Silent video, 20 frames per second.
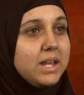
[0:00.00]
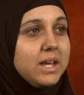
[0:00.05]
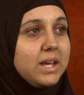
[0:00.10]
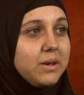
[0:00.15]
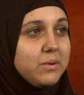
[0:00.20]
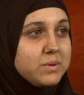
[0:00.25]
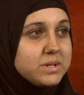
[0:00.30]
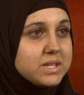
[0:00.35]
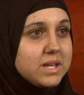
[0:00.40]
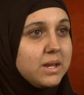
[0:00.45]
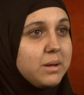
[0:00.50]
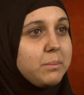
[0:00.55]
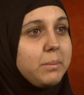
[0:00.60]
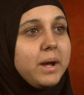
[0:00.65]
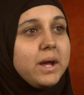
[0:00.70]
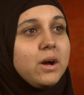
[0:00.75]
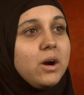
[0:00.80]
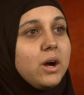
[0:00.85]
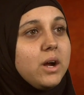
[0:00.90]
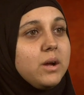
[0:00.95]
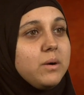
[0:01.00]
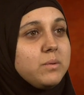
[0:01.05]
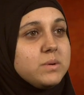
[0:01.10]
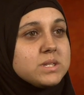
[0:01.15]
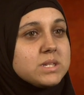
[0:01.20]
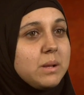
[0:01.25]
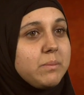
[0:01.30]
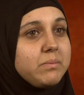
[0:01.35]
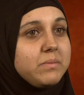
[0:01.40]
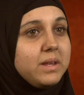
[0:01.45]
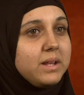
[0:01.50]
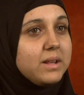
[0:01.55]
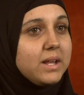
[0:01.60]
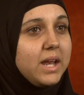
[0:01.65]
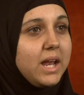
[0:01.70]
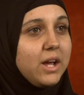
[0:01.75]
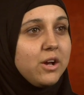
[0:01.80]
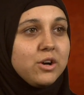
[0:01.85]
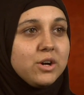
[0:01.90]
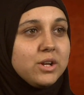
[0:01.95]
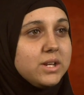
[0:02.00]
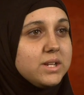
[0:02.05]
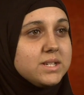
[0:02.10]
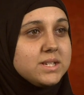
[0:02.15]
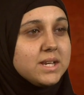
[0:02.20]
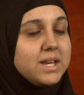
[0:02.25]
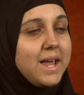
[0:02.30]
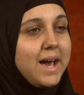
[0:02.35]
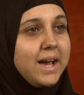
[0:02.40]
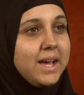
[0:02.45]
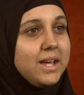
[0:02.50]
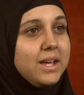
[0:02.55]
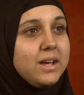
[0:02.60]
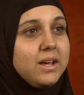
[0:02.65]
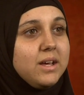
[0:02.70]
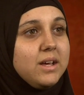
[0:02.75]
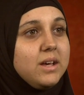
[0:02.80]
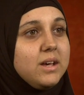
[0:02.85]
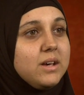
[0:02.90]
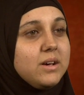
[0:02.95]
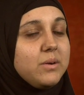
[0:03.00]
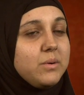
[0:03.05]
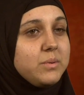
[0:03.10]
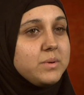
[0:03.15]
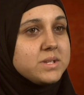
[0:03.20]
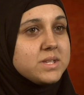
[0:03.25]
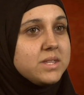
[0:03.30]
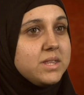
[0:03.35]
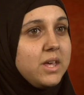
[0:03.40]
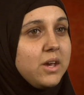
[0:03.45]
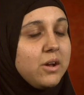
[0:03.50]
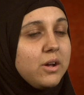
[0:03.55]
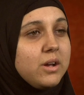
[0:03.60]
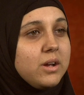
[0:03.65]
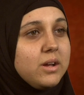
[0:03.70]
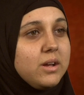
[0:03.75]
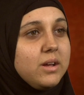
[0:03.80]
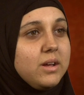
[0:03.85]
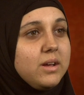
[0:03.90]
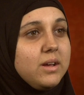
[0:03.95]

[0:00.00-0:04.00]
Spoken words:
Like, it was in my heart. It was something that I couldn't deny. It was there.